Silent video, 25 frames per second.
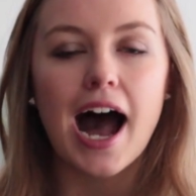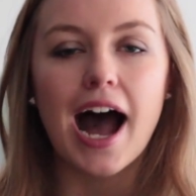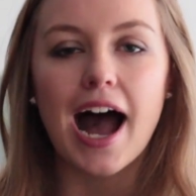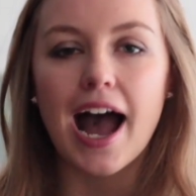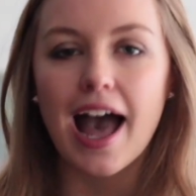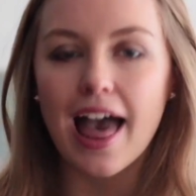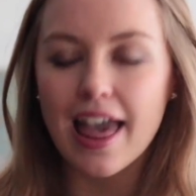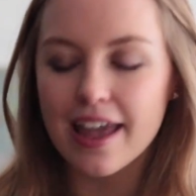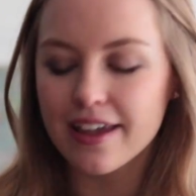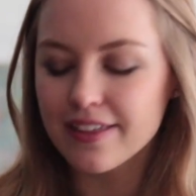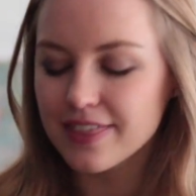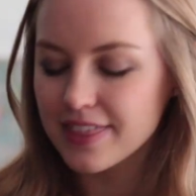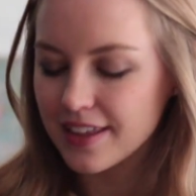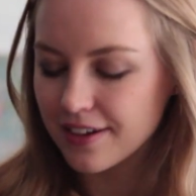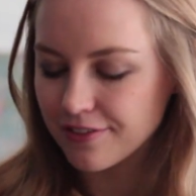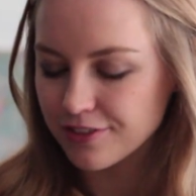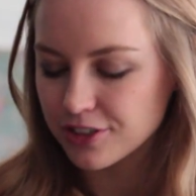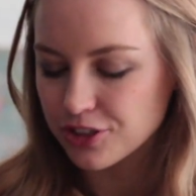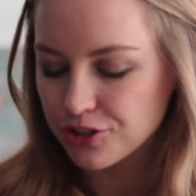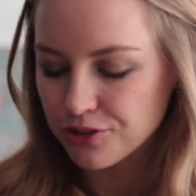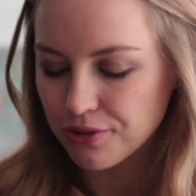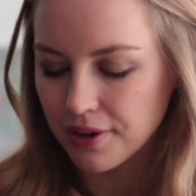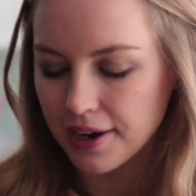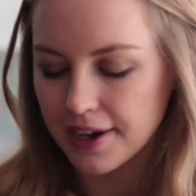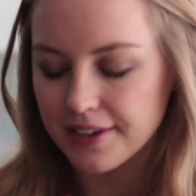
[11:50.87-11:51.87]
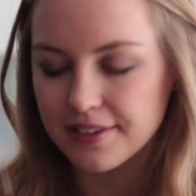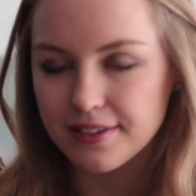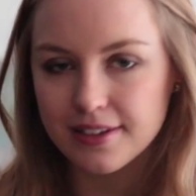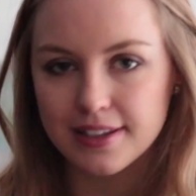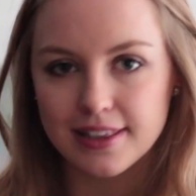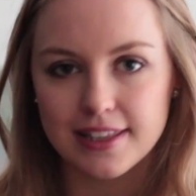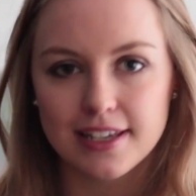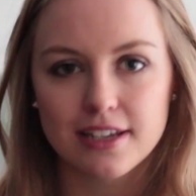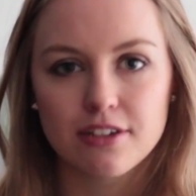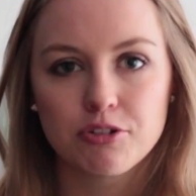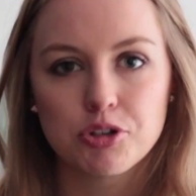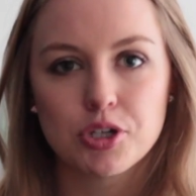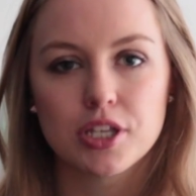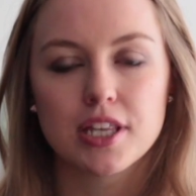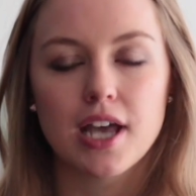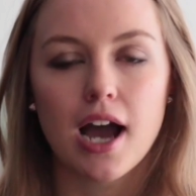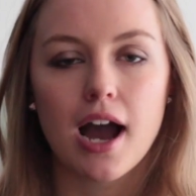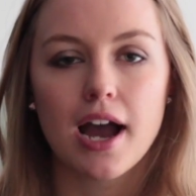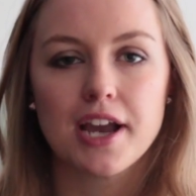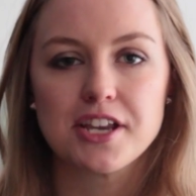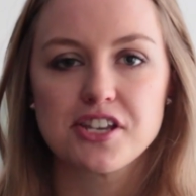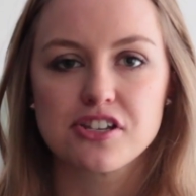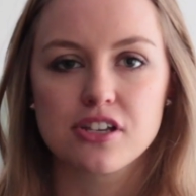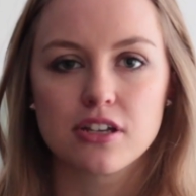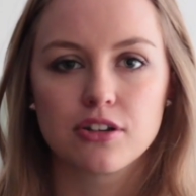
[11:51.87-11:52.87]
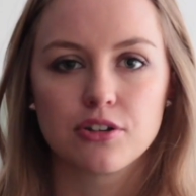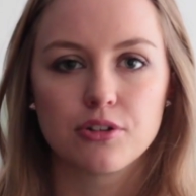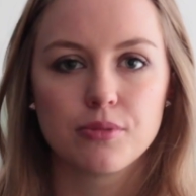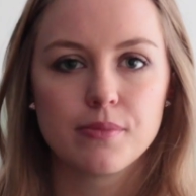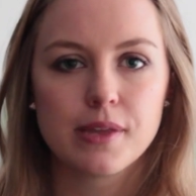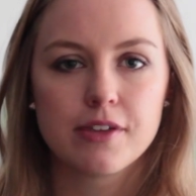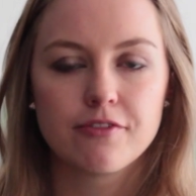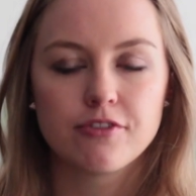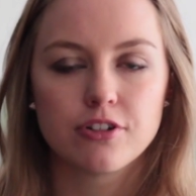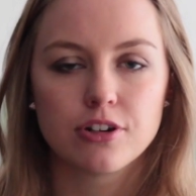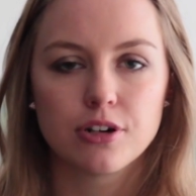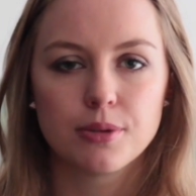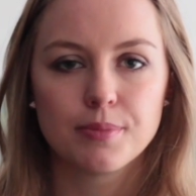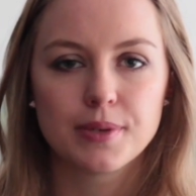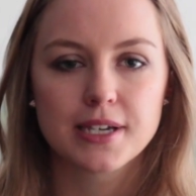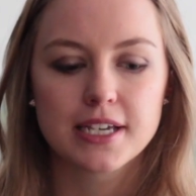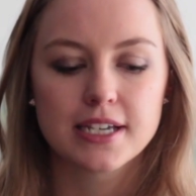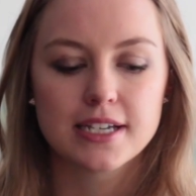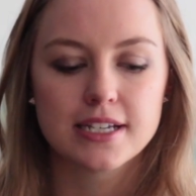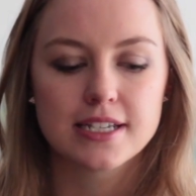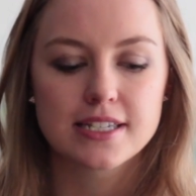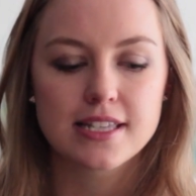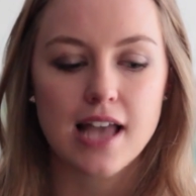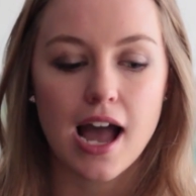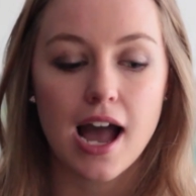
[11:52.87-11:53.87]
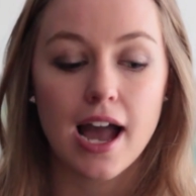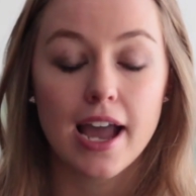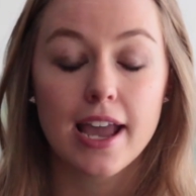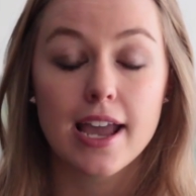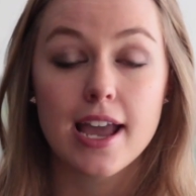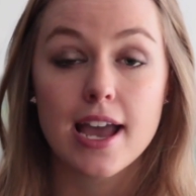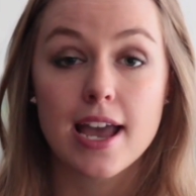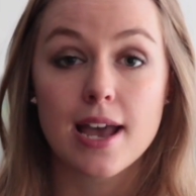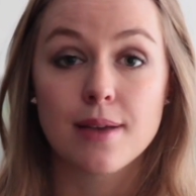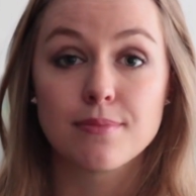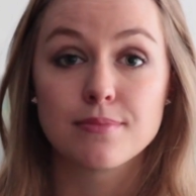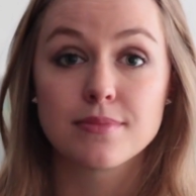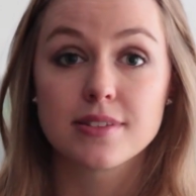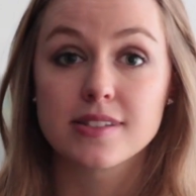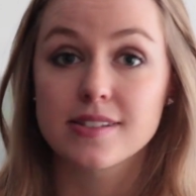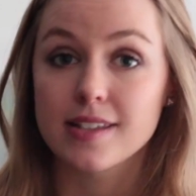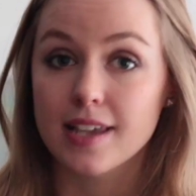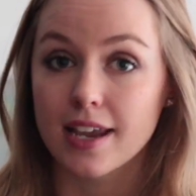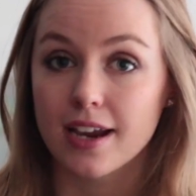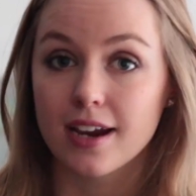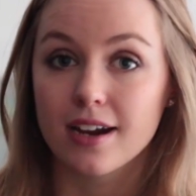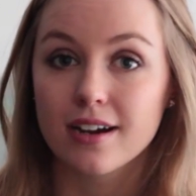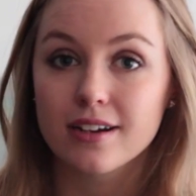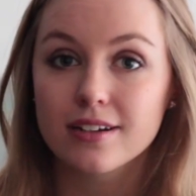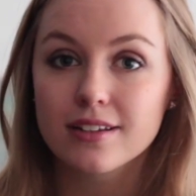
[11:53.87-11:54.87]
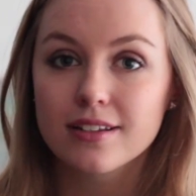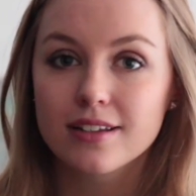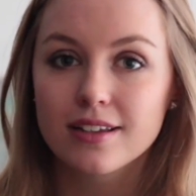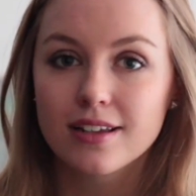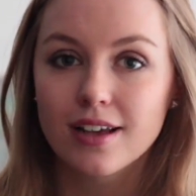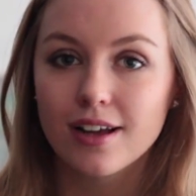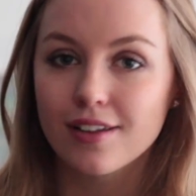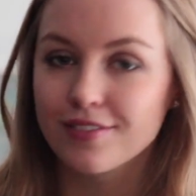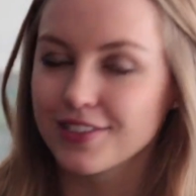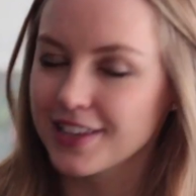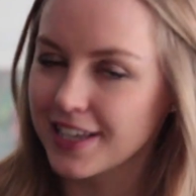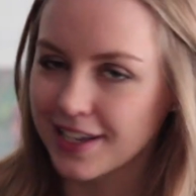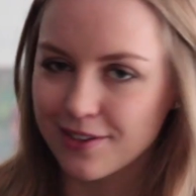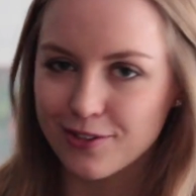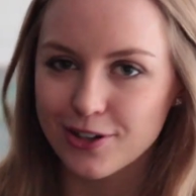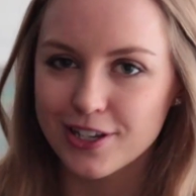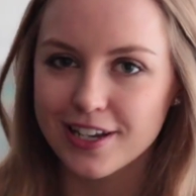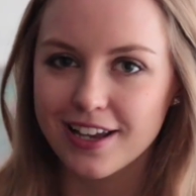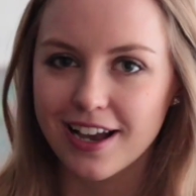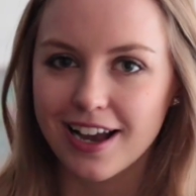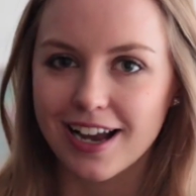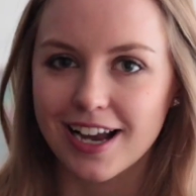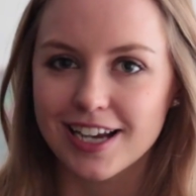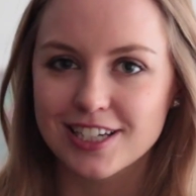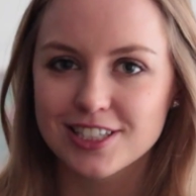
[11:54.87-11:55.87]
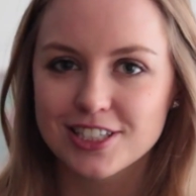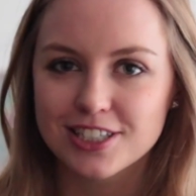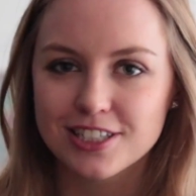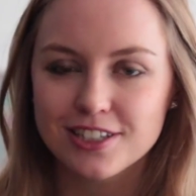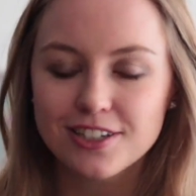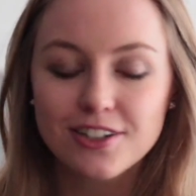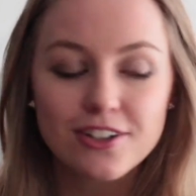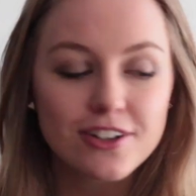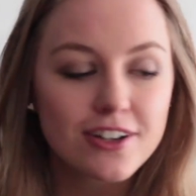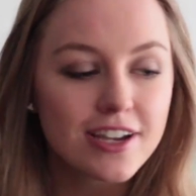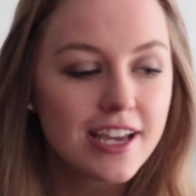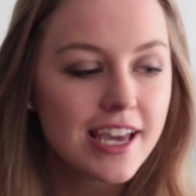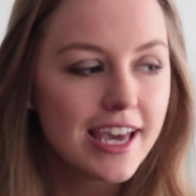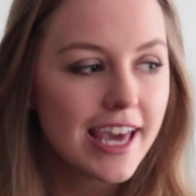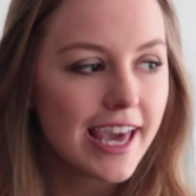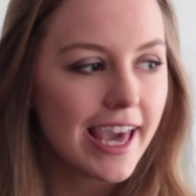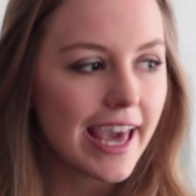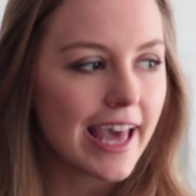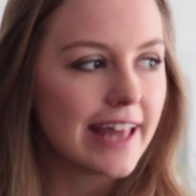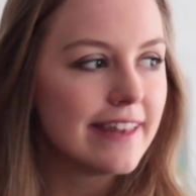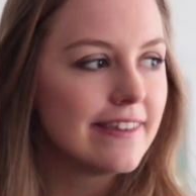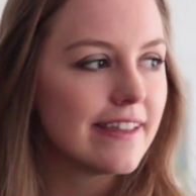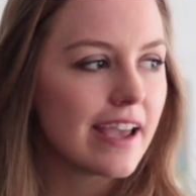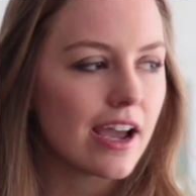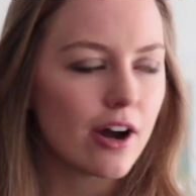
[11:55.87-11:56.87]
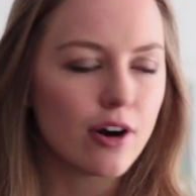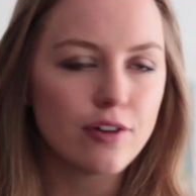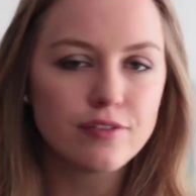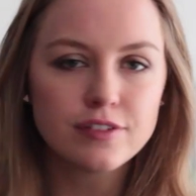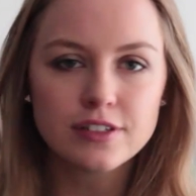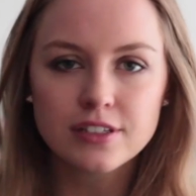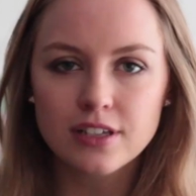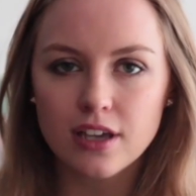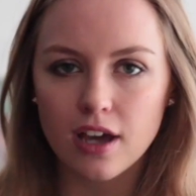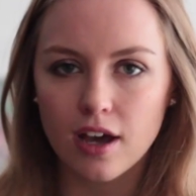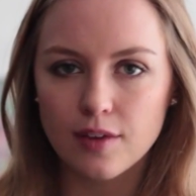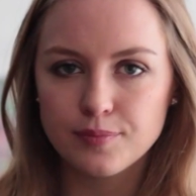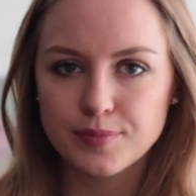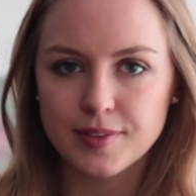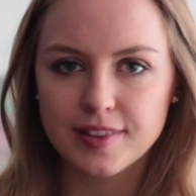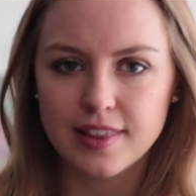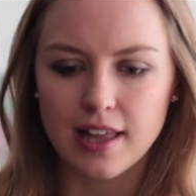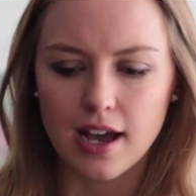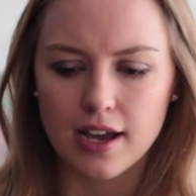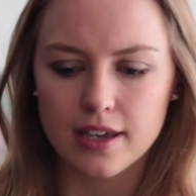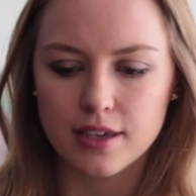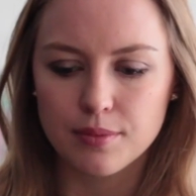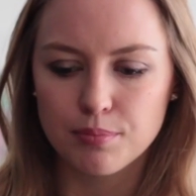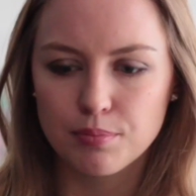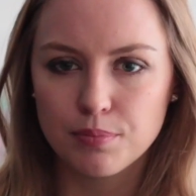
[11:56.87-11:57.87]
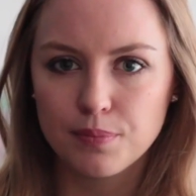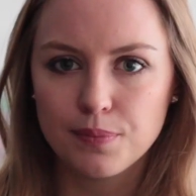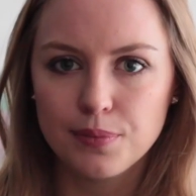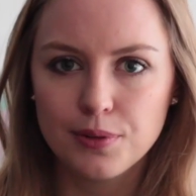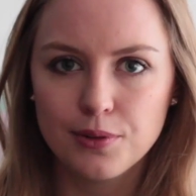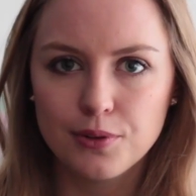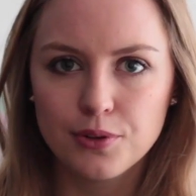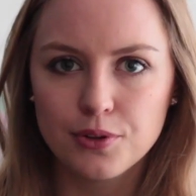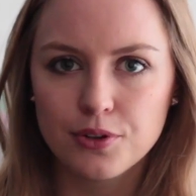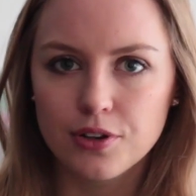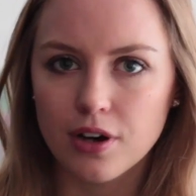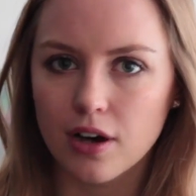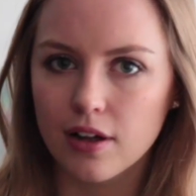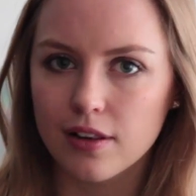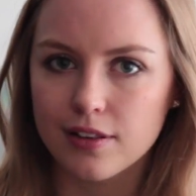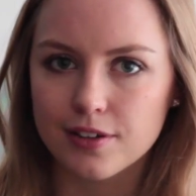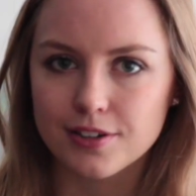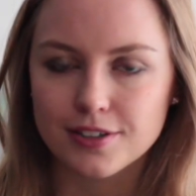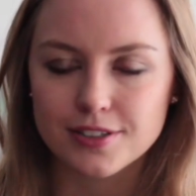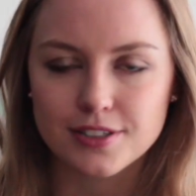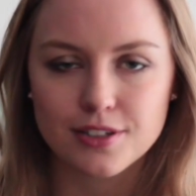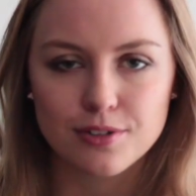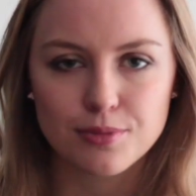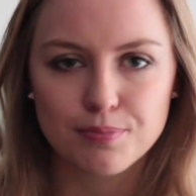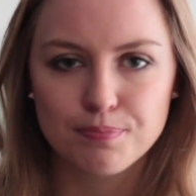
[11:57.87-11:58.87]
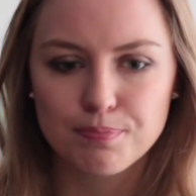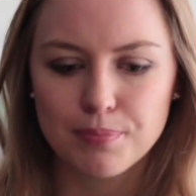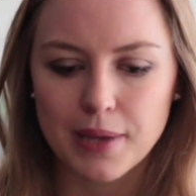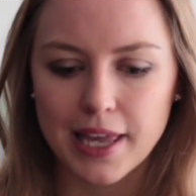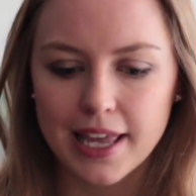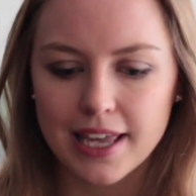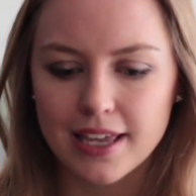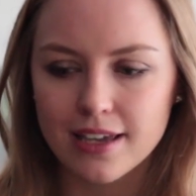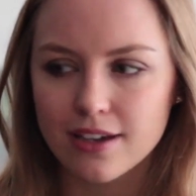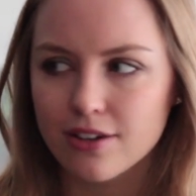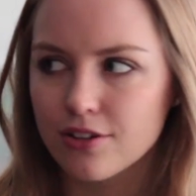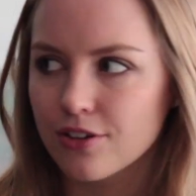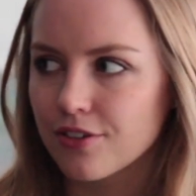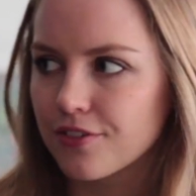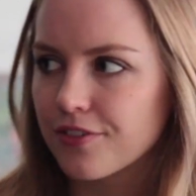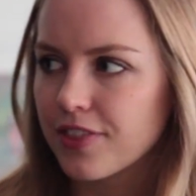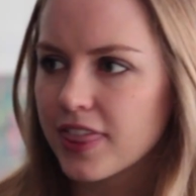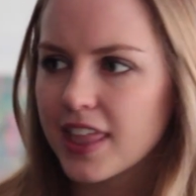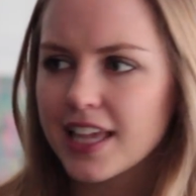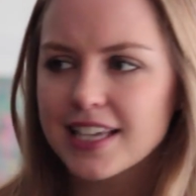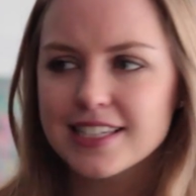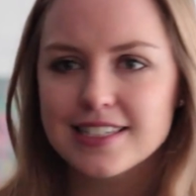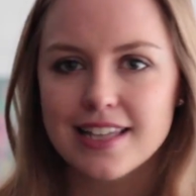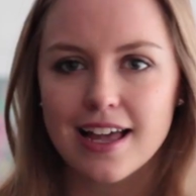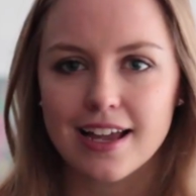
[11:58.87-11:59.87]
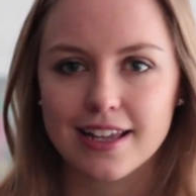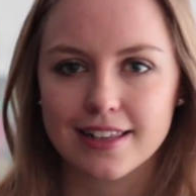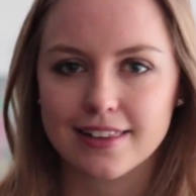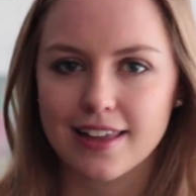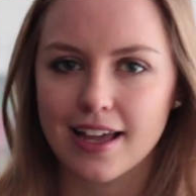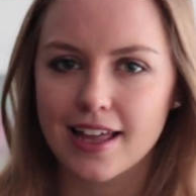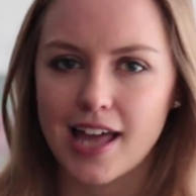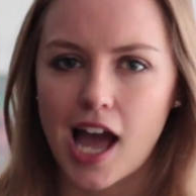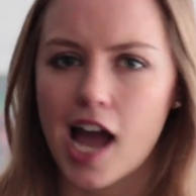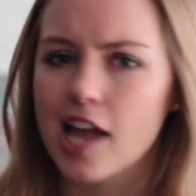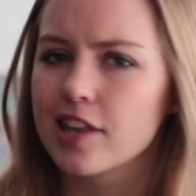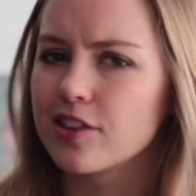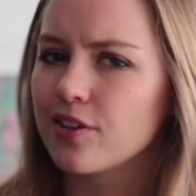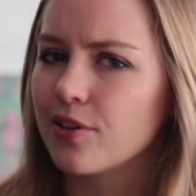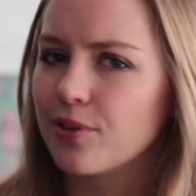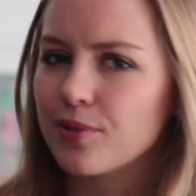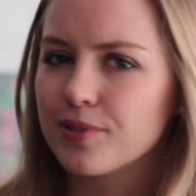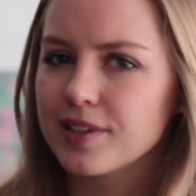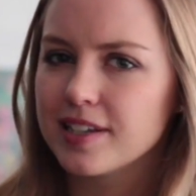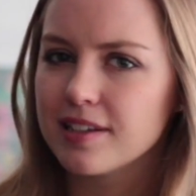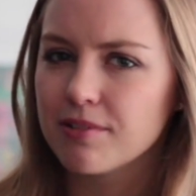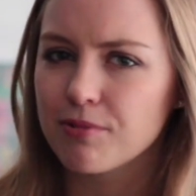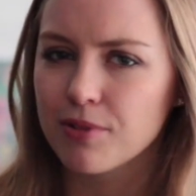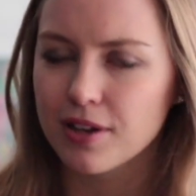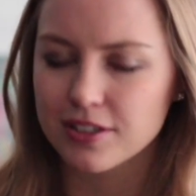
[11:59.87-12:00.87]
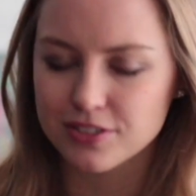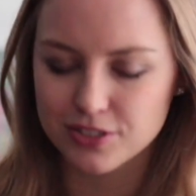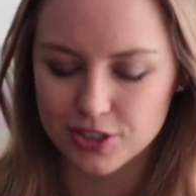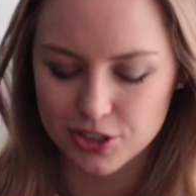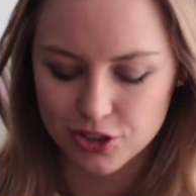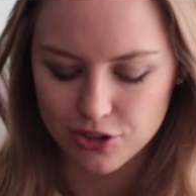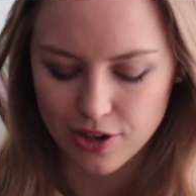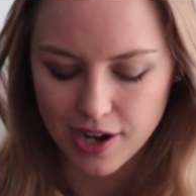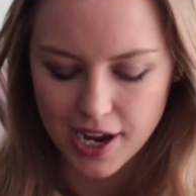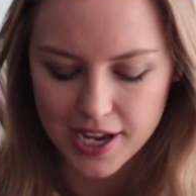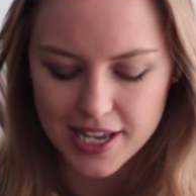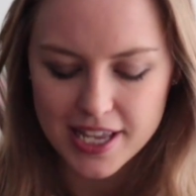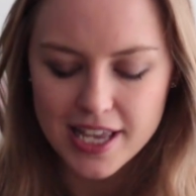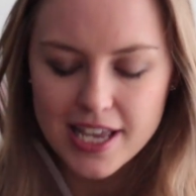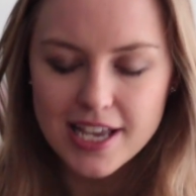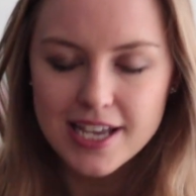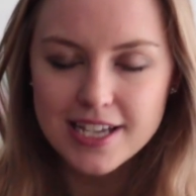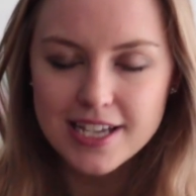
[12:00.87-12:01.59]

I never tried a liquid eyeshadow before because I am scared of liquid eyeshadow and they often come in like blue colors or pink or things like that I don't really want to try.